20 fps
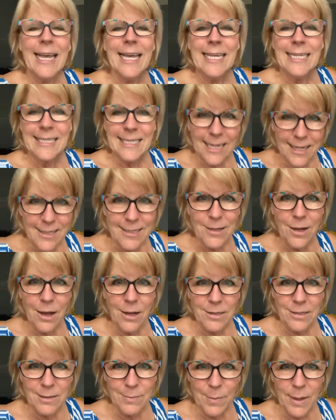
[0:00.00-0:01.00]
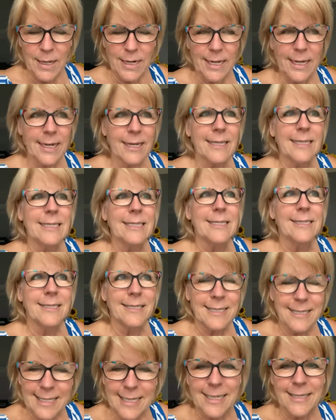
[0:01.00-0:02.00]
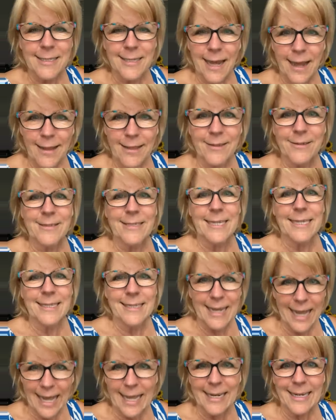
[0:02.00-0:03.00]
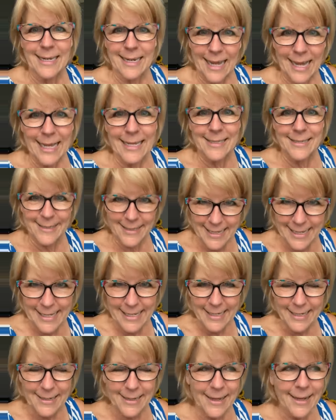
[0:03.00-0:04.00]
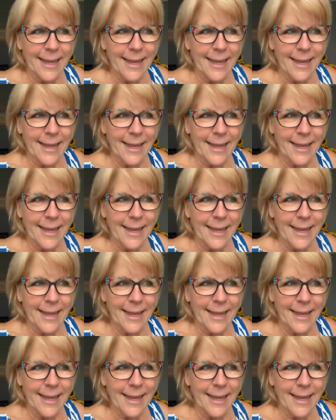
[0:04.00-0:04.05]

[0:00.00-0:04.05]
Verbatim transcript: It does cost money. It's $6.99